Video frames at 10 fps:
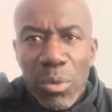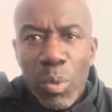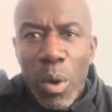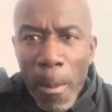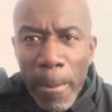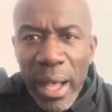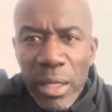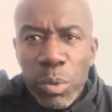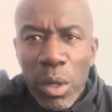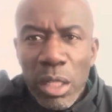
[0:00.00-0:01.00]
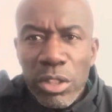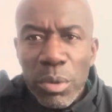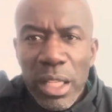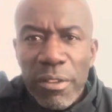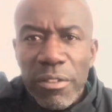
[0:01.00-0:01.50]
What mad world do
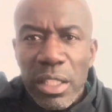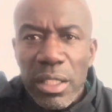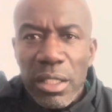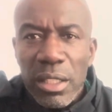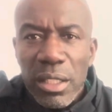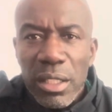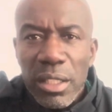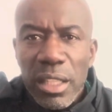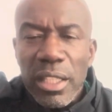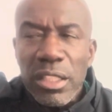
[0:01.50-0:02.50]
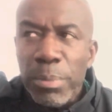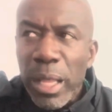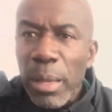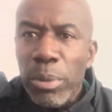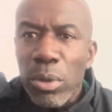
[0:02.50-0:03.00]
we live in? that these
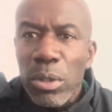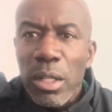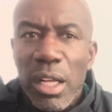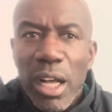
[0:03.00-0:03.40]
people